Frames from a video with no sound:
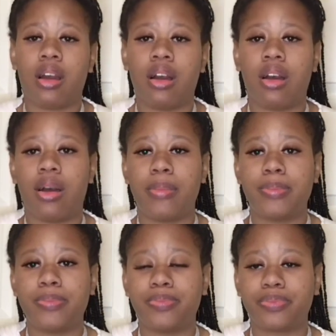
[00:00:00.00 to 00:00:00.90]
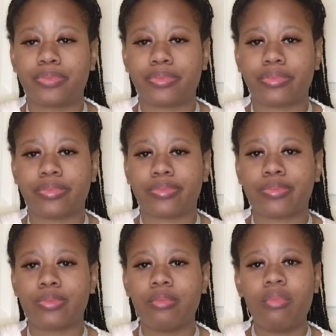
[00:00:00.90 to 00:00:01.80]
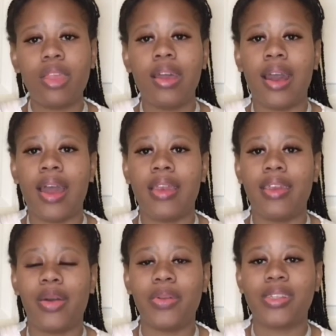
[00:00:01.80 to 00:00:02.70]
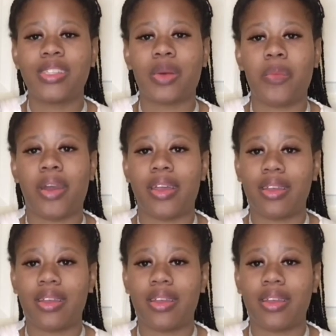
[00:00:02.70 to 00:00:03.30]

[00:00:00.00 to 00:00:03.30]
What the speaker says: I noticed someone